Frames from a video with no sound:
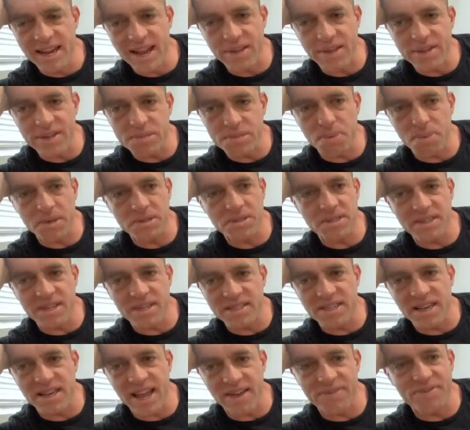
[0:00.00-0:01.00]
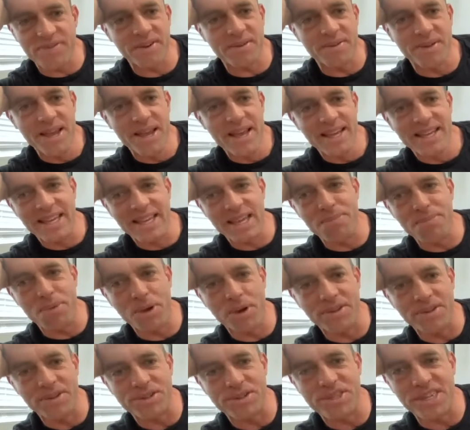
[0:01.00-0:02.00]
Now this person doesn't have to
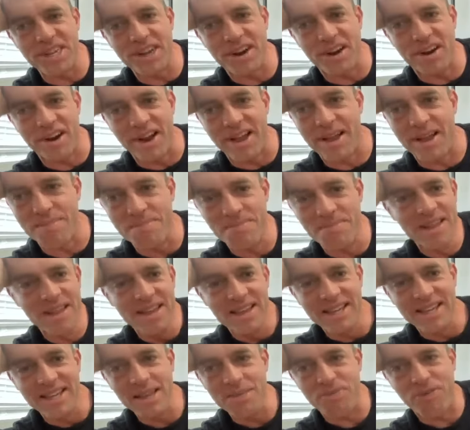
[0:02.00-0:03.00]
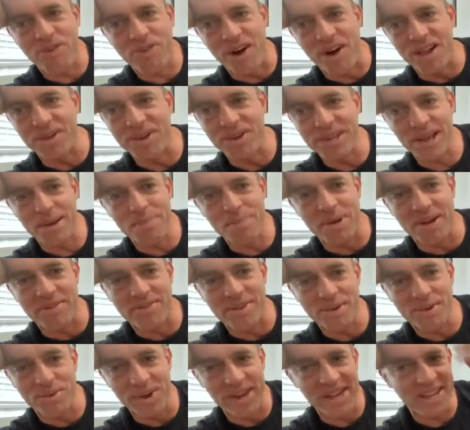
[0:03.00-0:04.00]
keep you on their CRM, keep following up
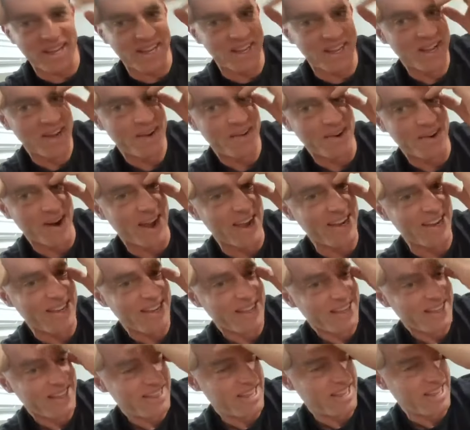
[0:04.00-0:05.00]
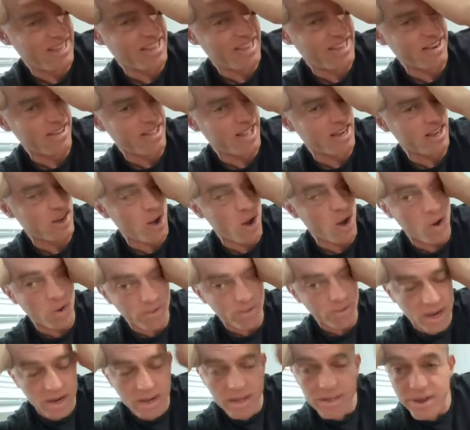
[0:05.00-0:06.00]
every week, right? They they're like,
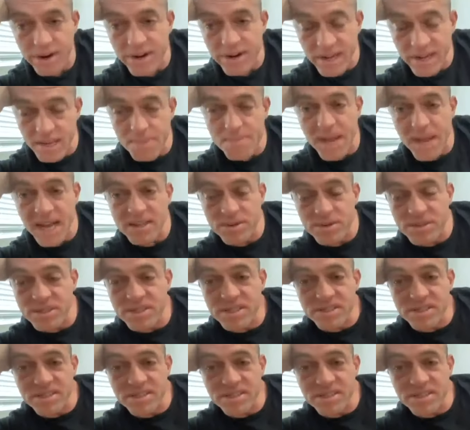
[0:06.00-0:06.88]
oh, they're, they're going to get back to us.